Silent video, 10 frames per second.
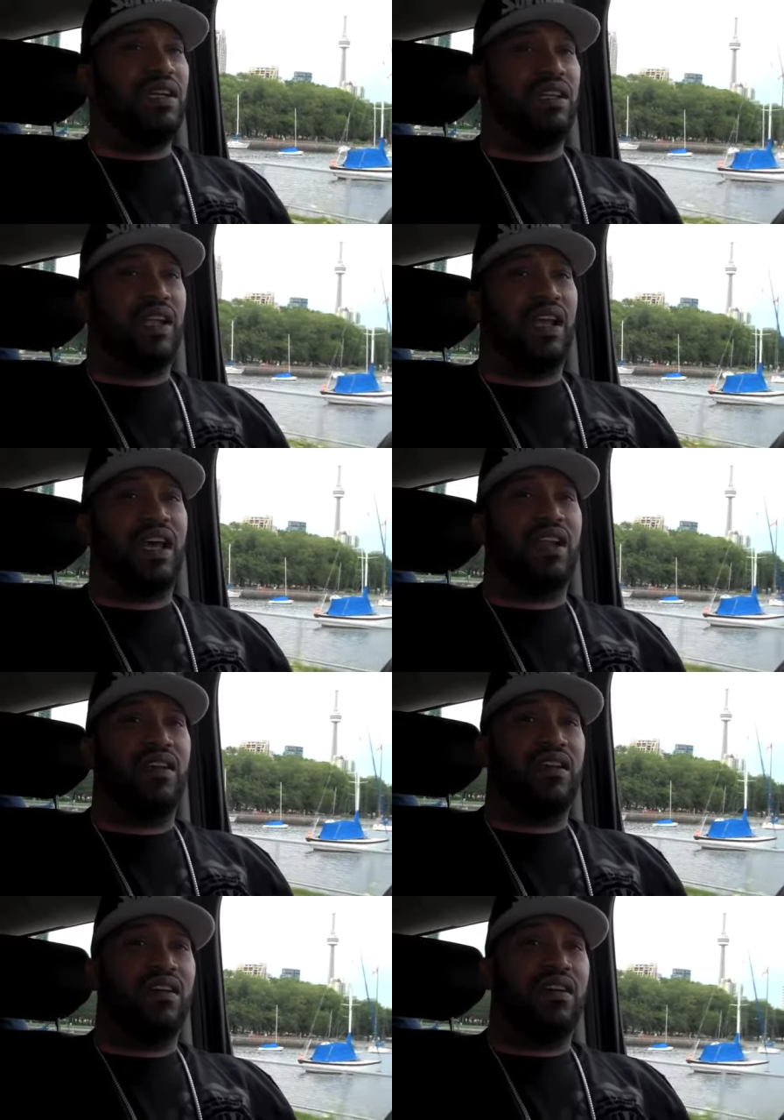Then I got a,
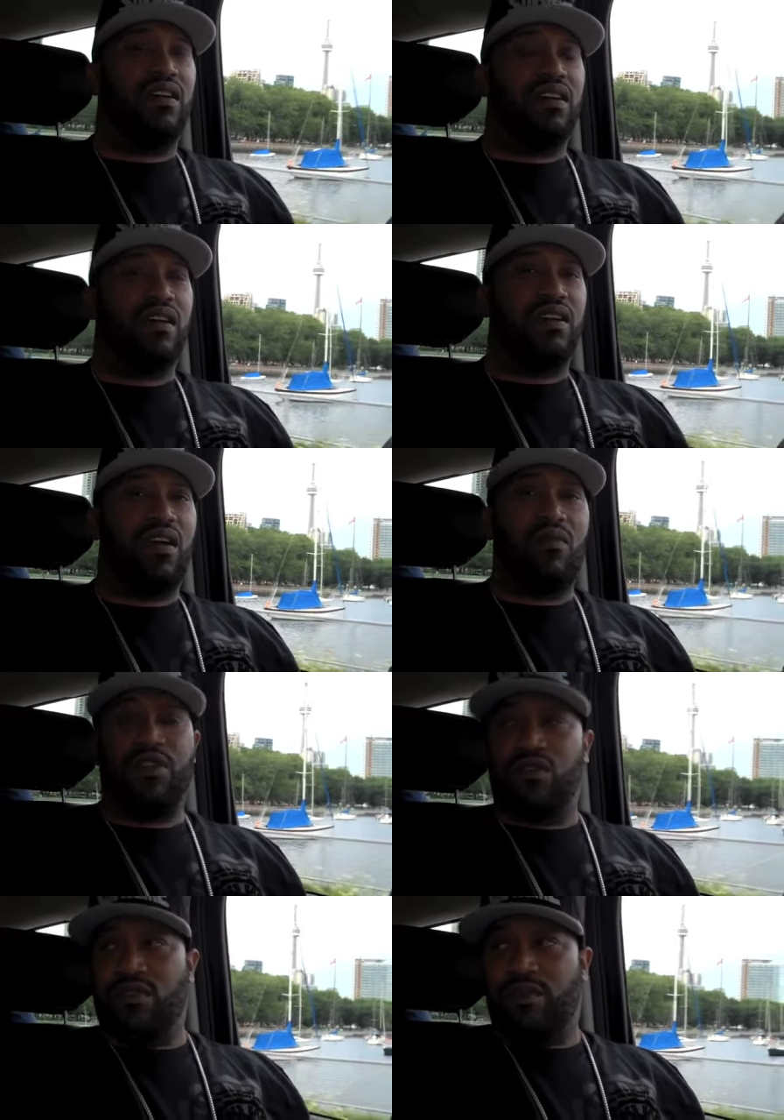uh, are we
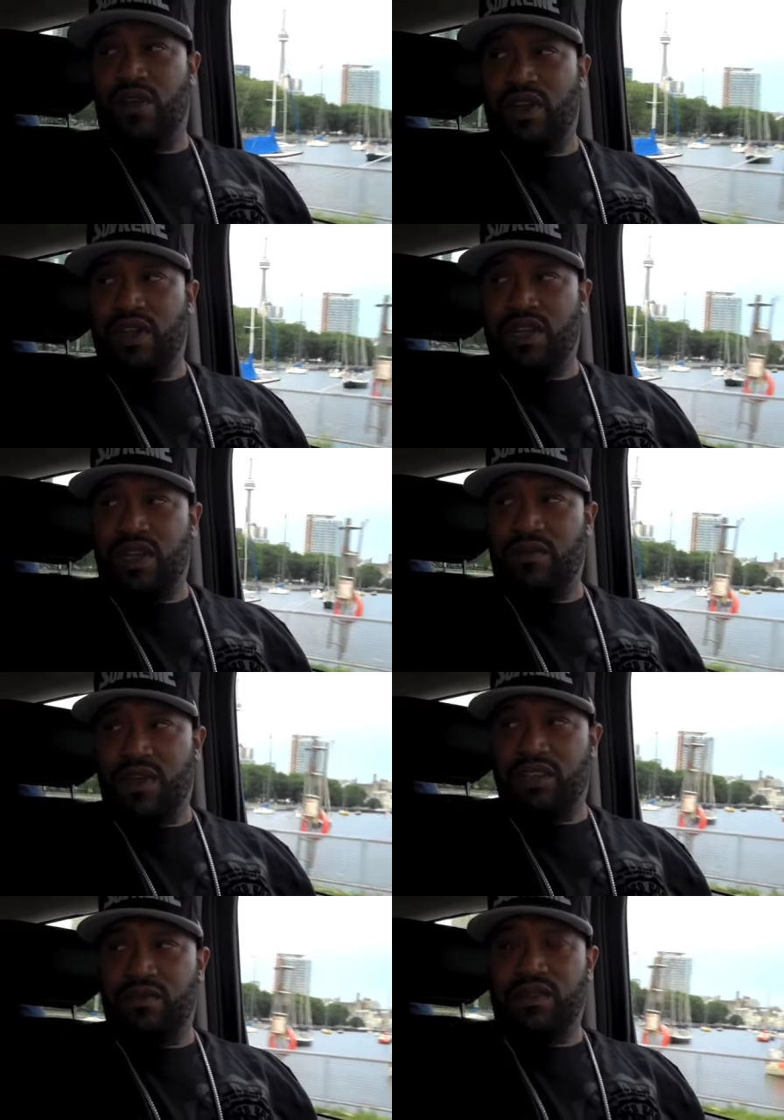doing a party that night
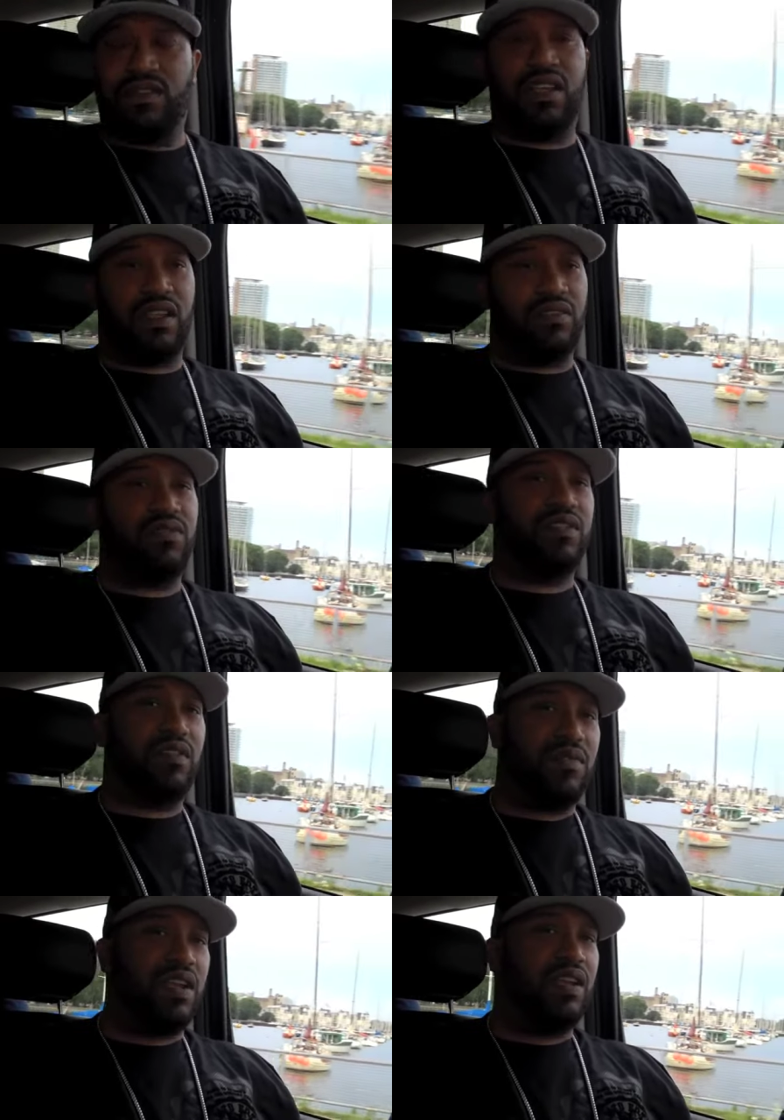possibly? Yeah, doing
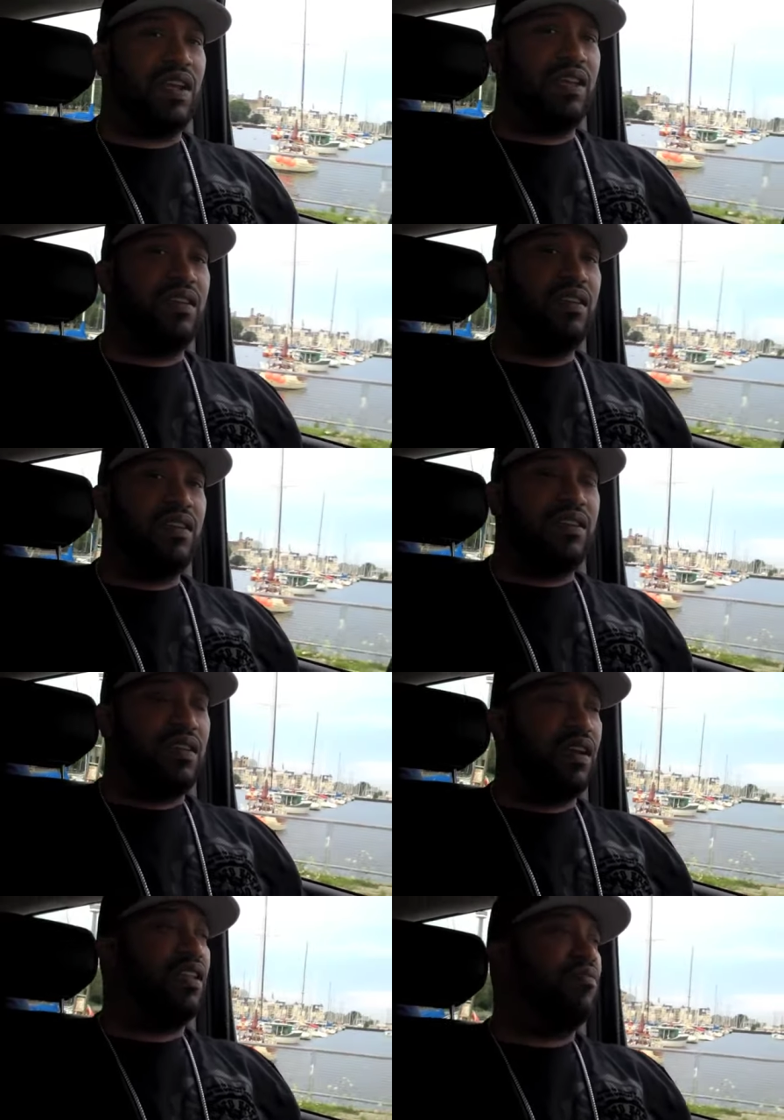something that night.
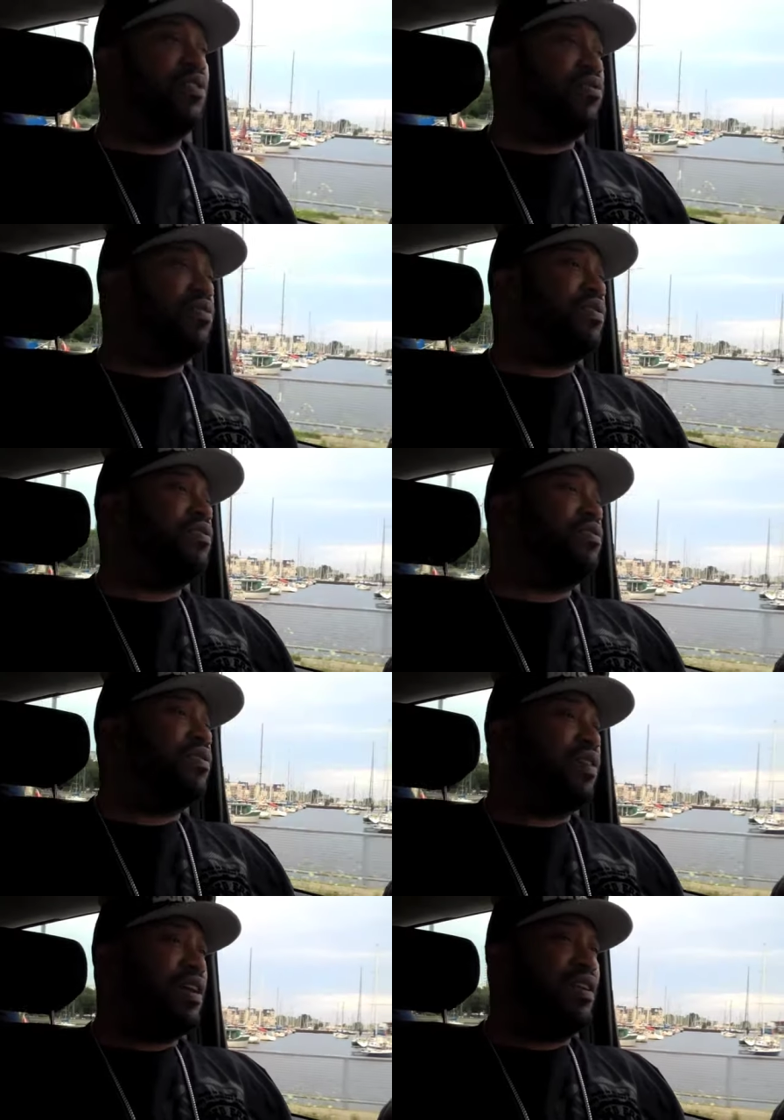Yeah, Club Illusions
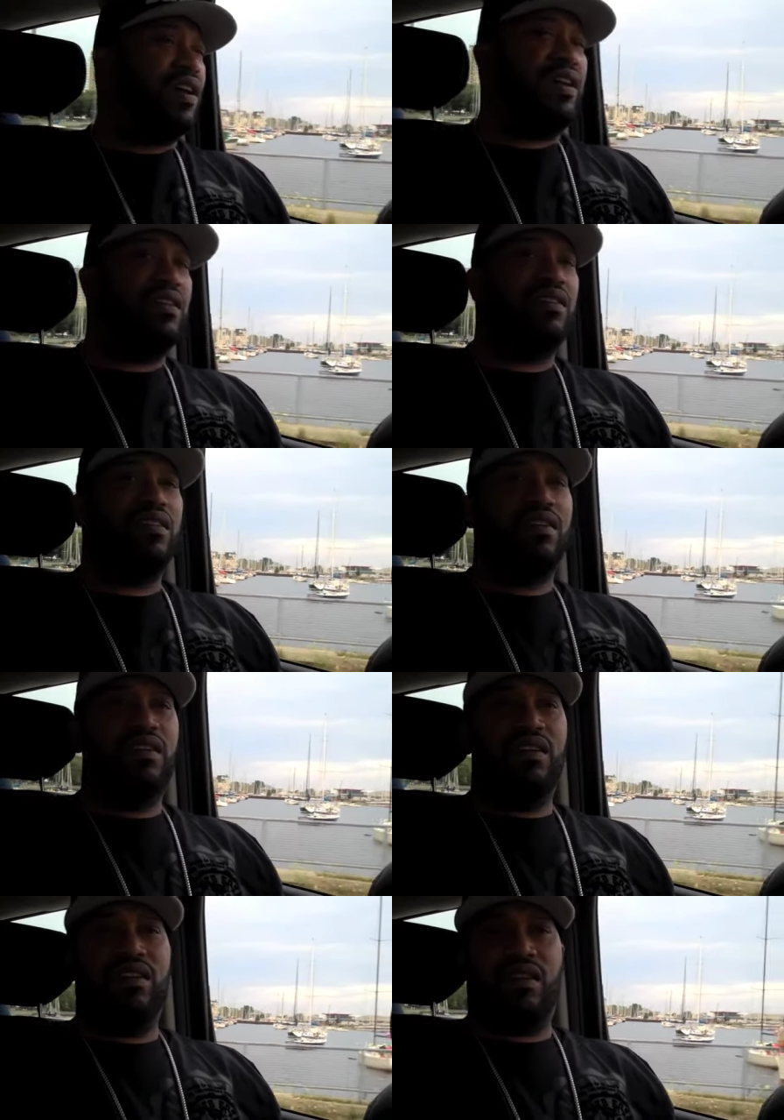that night.
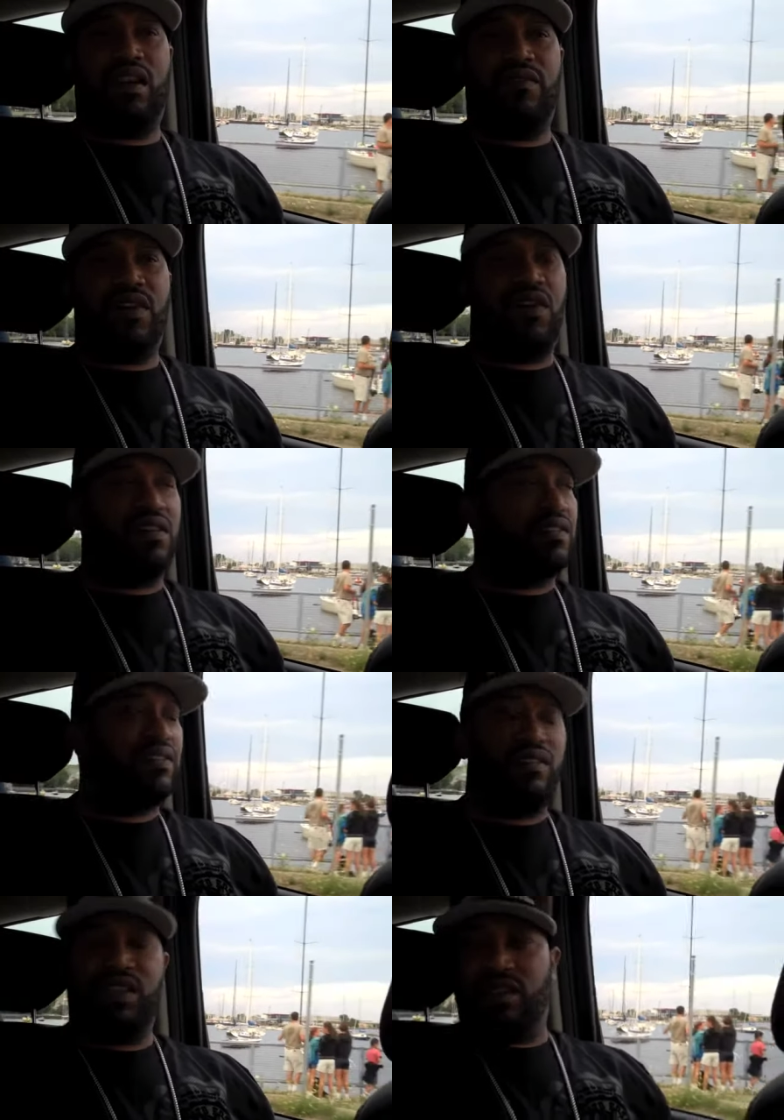Then after Austin
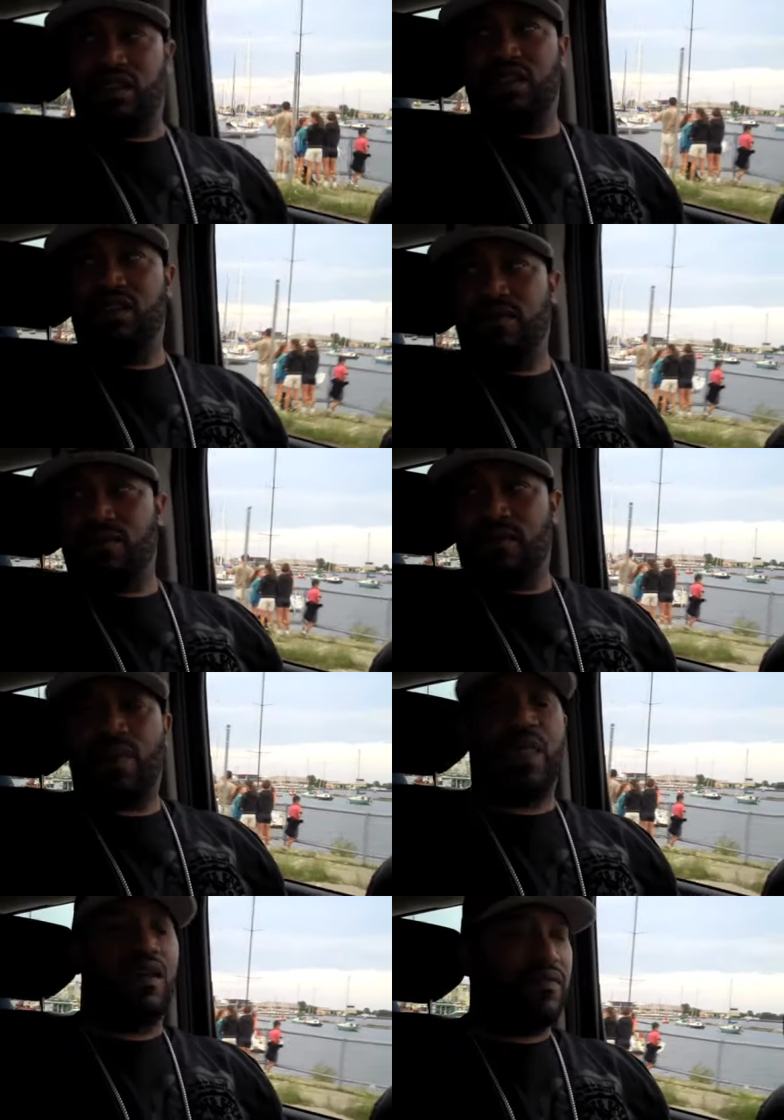is DC.
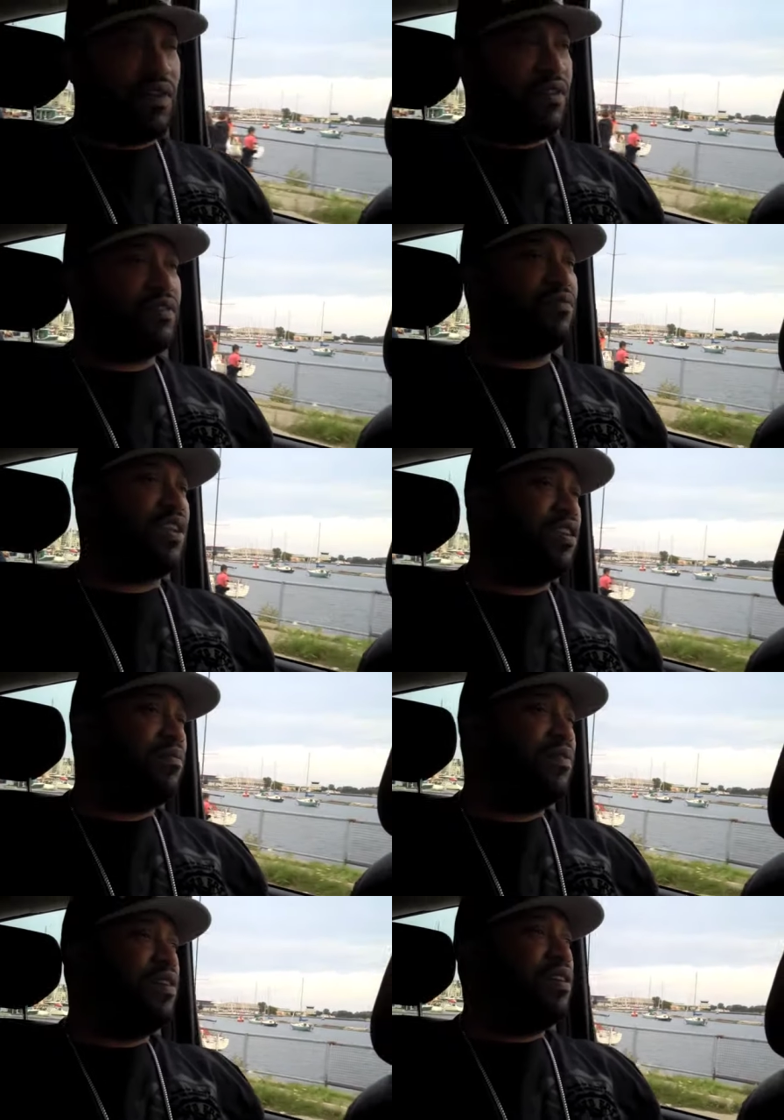Yeah, after Austin, get up,
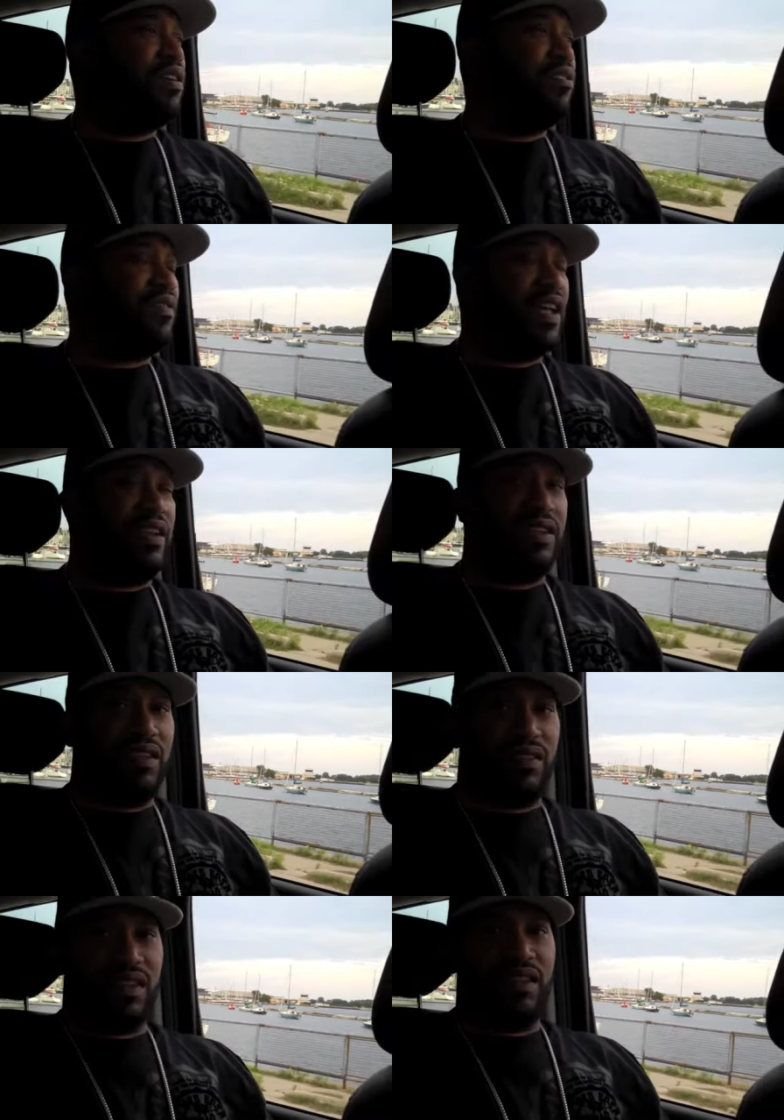fly to
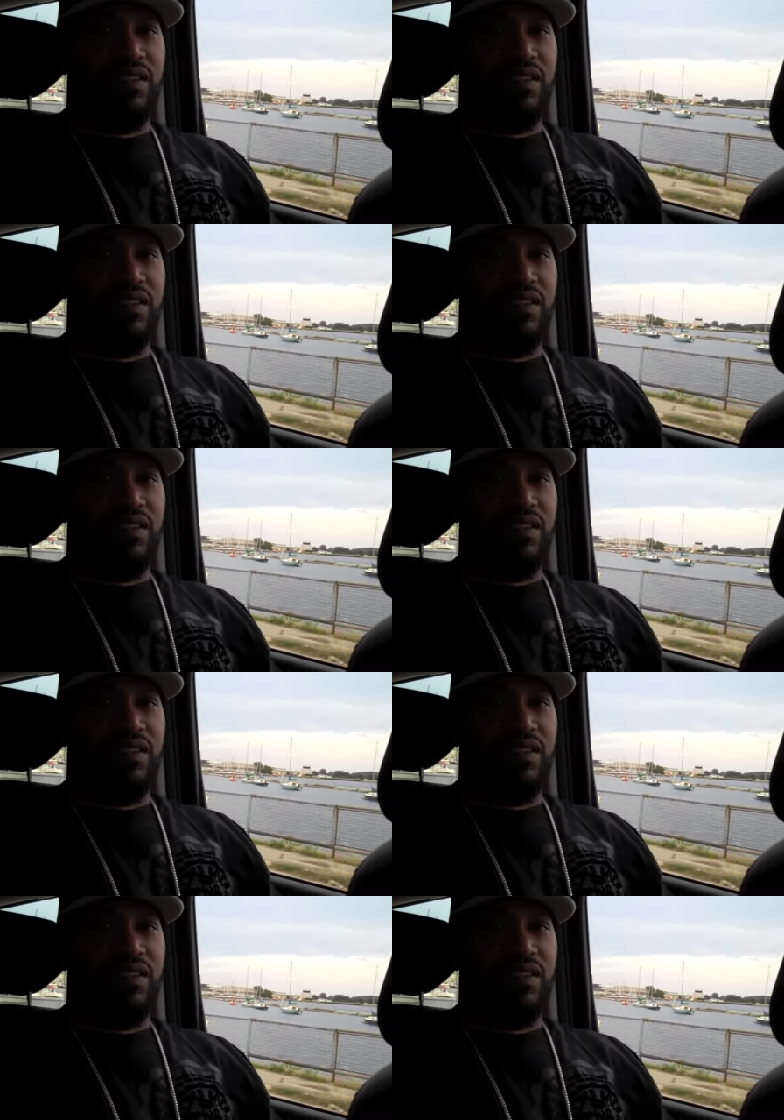DC.